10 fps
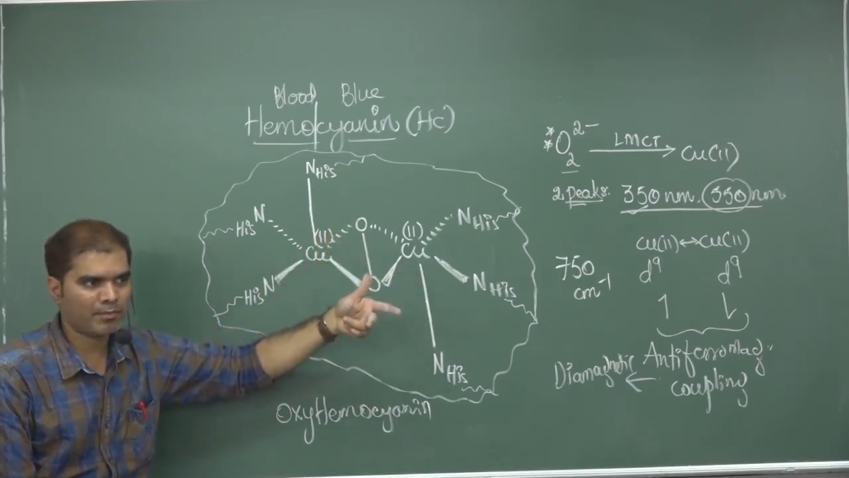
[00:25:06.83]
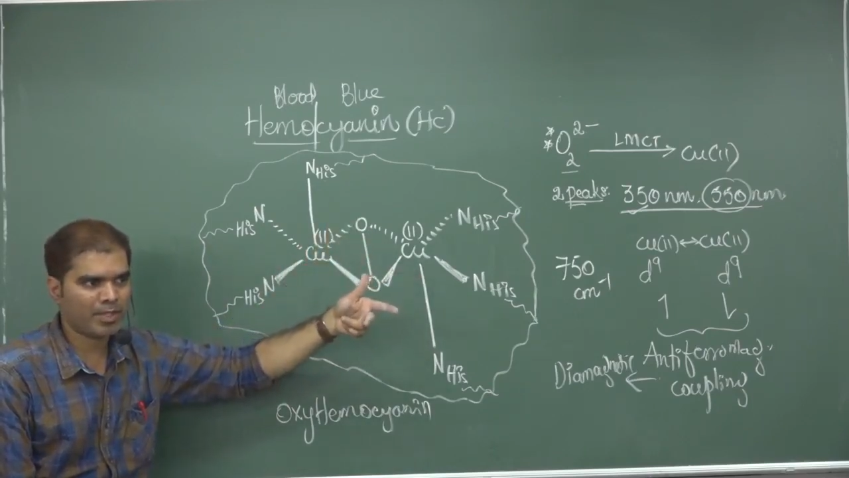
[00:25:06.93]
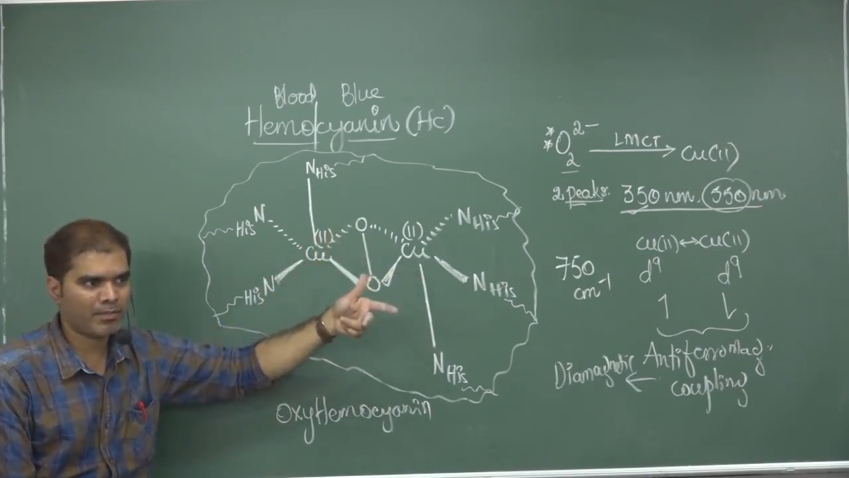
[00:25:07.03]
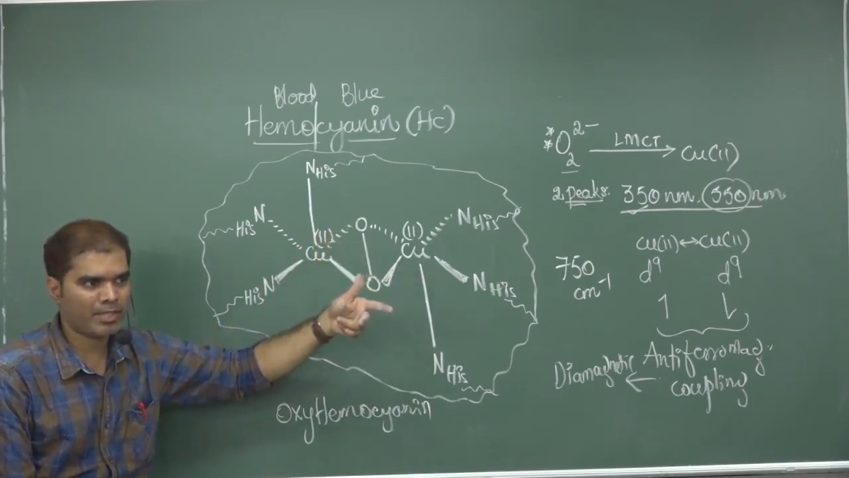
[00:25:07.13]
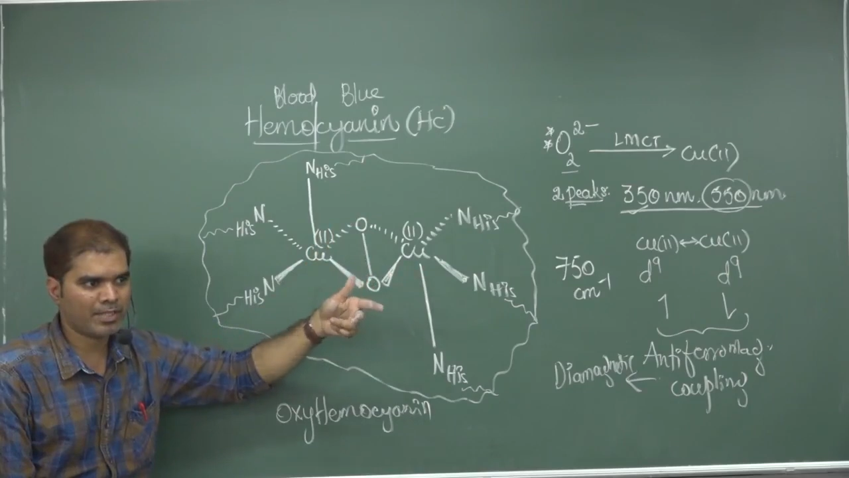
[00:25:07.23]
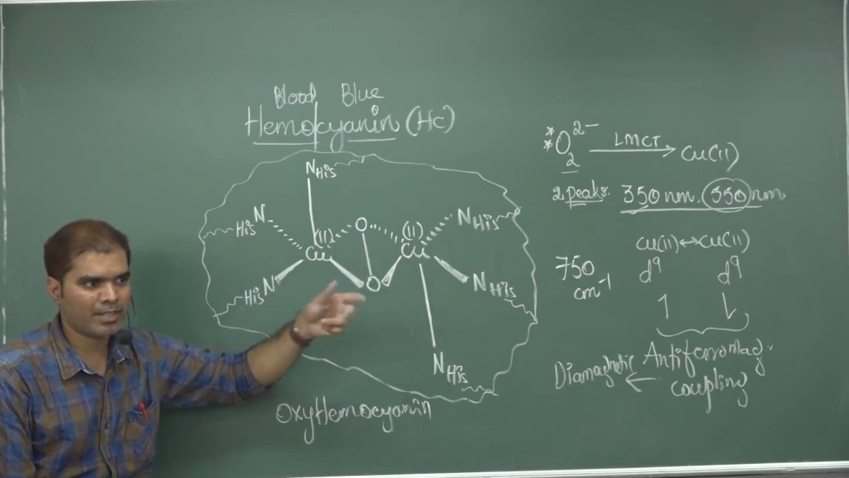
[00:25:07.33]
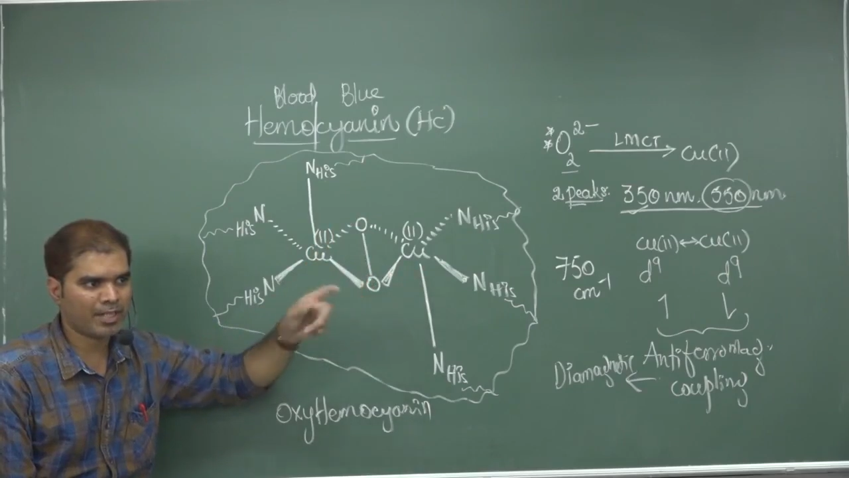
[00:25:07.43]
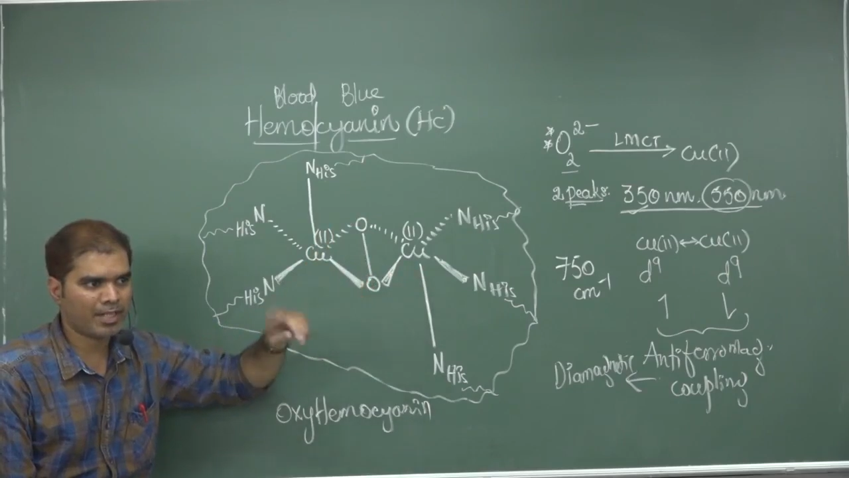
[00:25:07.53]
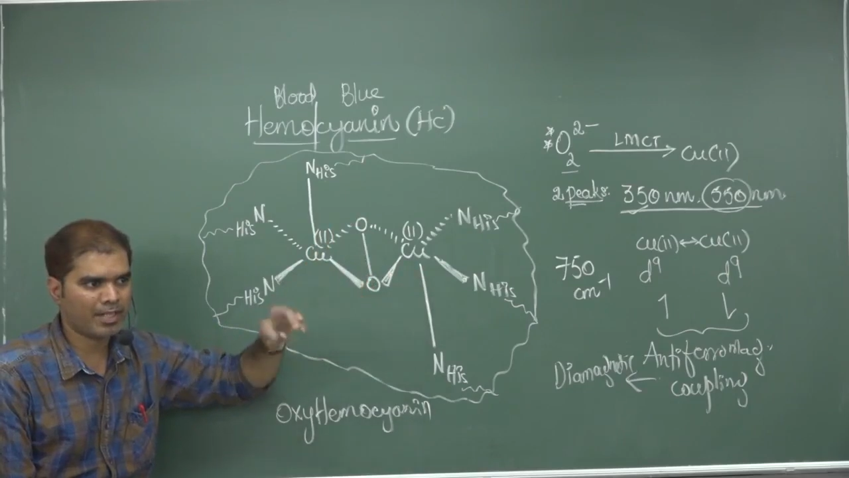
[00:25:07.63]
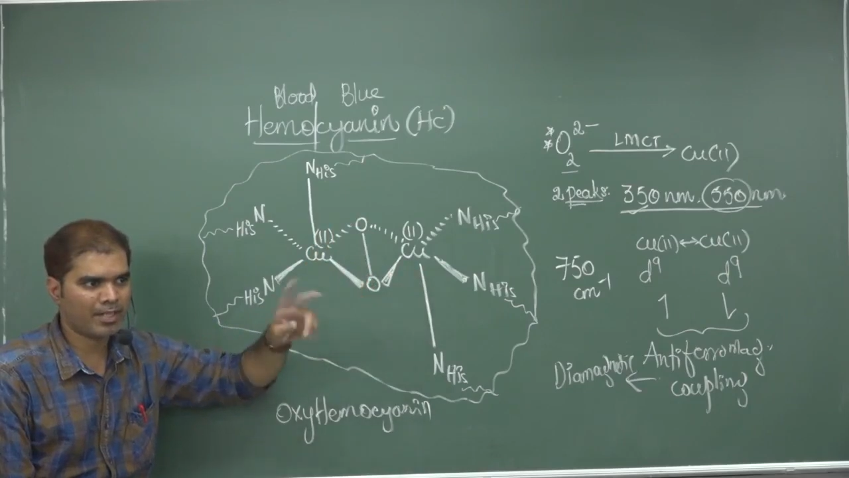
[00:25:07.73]
frequency,
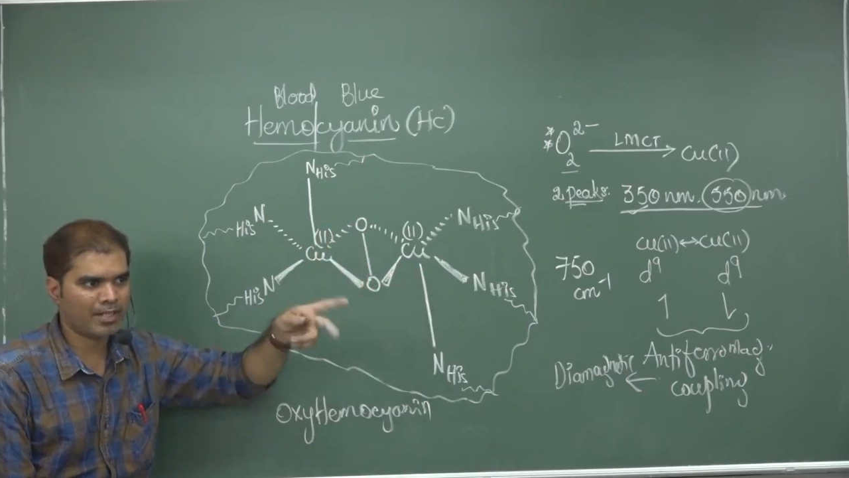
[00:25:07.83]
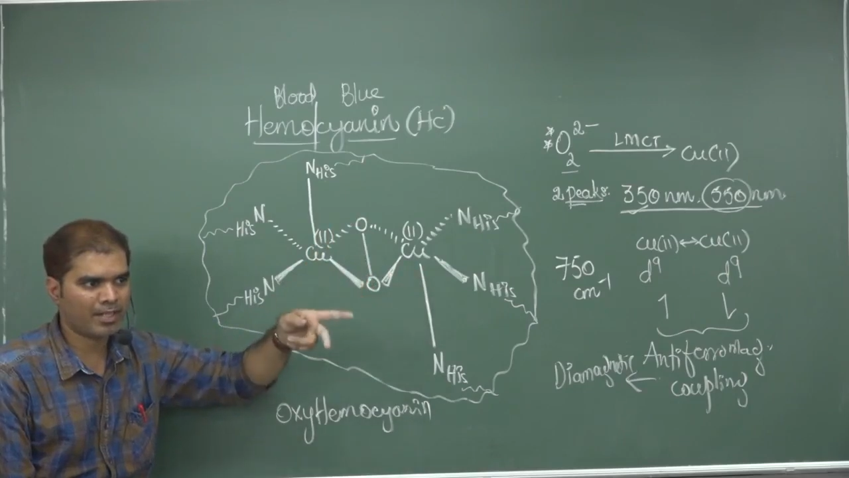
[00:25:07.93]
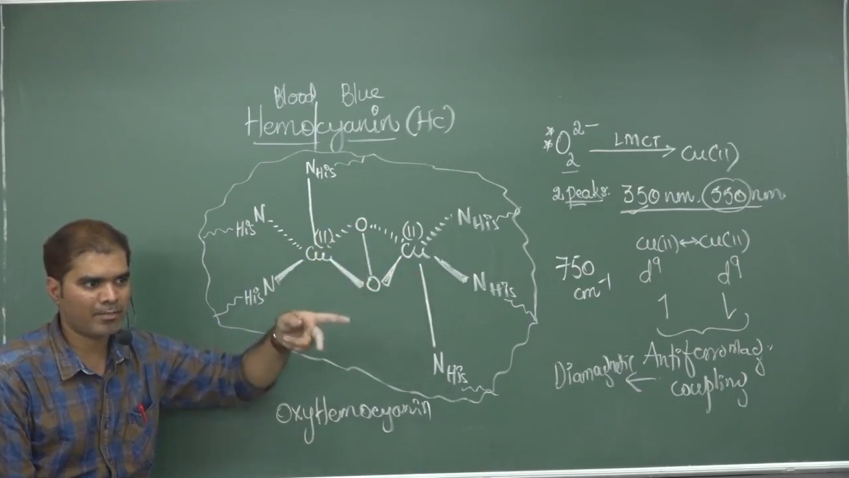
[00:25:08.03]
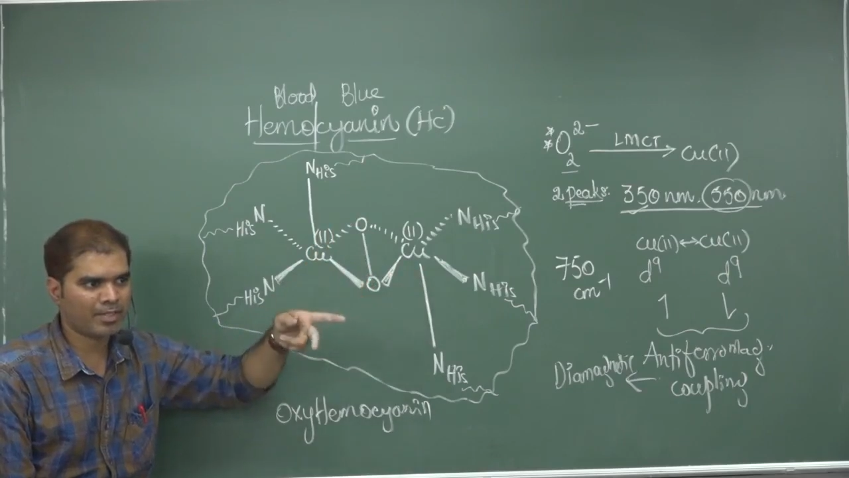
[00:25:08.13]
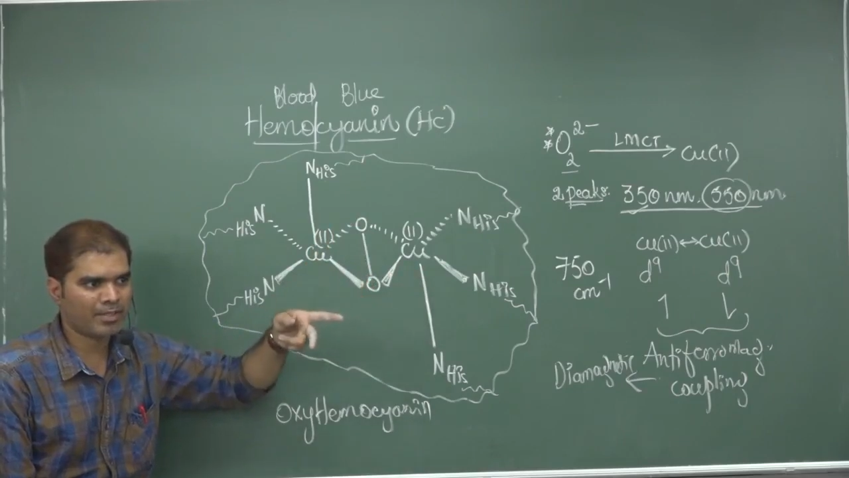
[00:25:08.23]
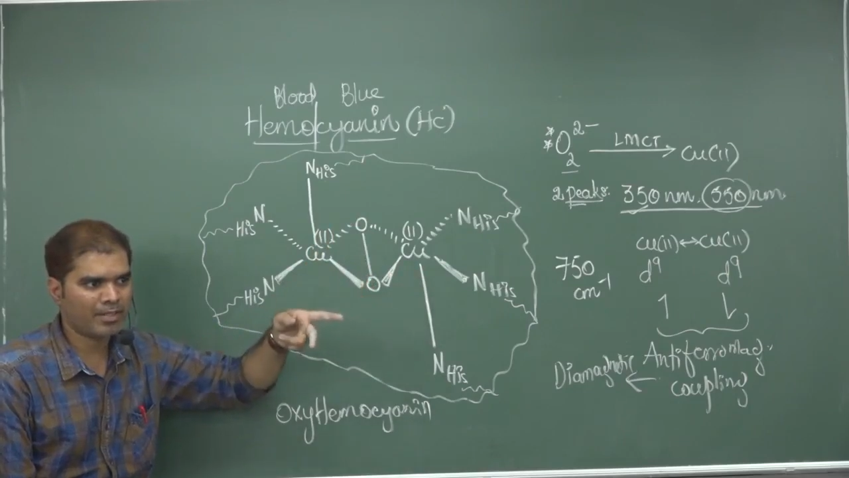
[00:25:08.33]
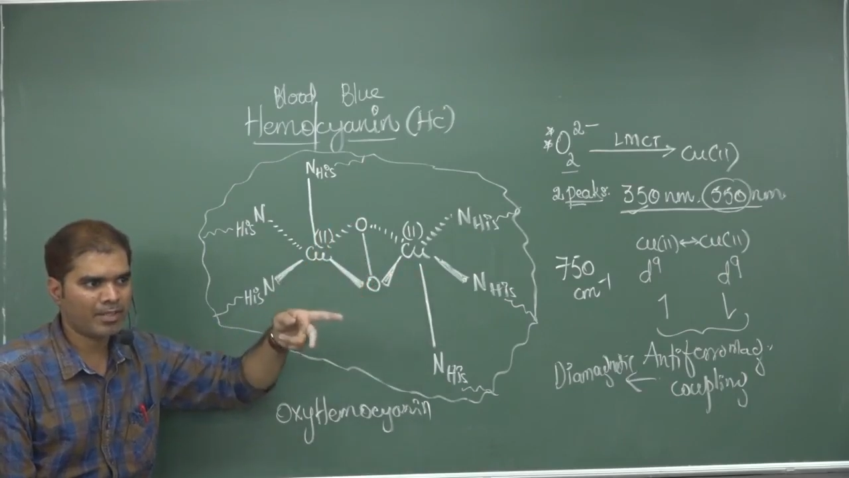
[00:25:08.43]
IR and Raman.